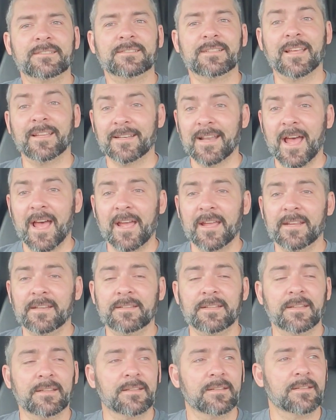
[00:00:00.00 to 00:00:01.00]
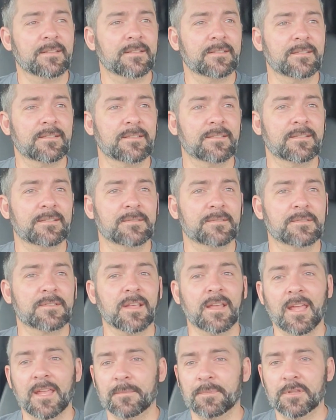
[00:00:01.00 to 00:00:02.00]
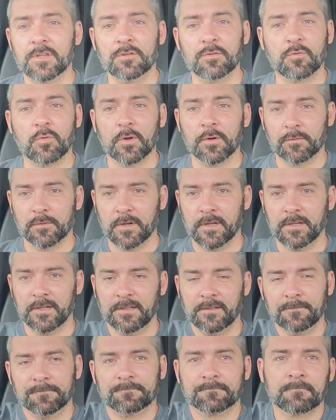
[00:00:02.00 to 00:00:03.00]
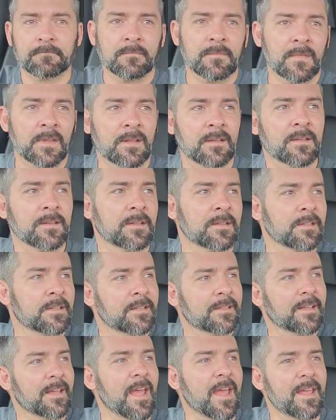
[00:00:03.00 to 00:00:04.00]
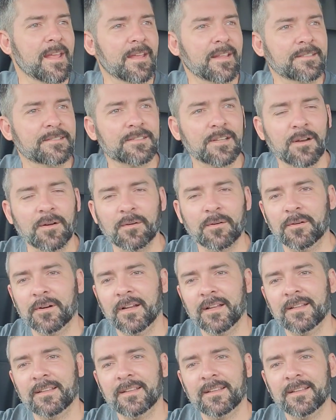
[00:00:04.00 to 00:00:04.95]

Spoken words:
that night the a.p.u. quit running. So